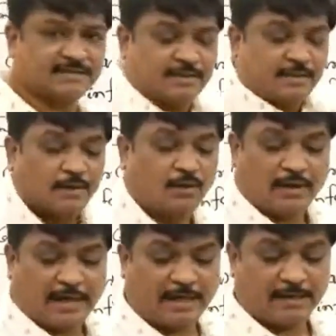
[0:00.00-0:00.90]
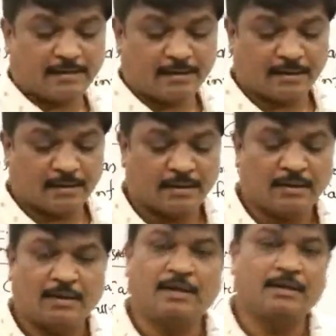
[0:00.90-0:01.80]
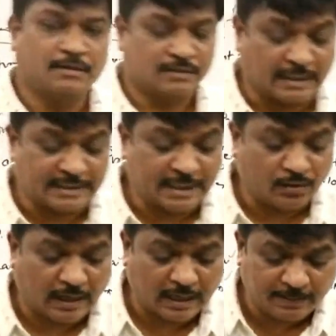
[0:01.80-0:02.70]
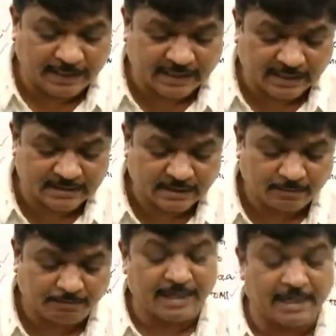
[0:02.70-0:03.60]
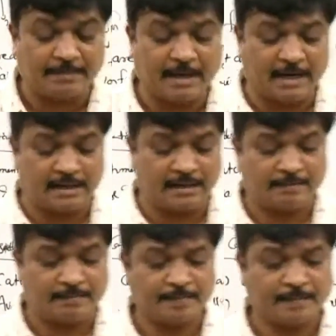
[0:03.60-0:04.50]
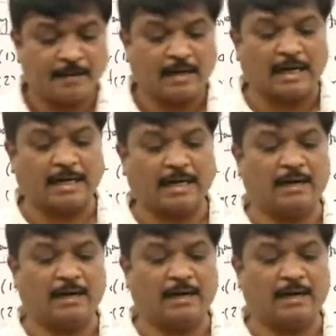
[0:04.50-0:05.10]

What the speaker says: low head. 30 to 100 meters, medium head. And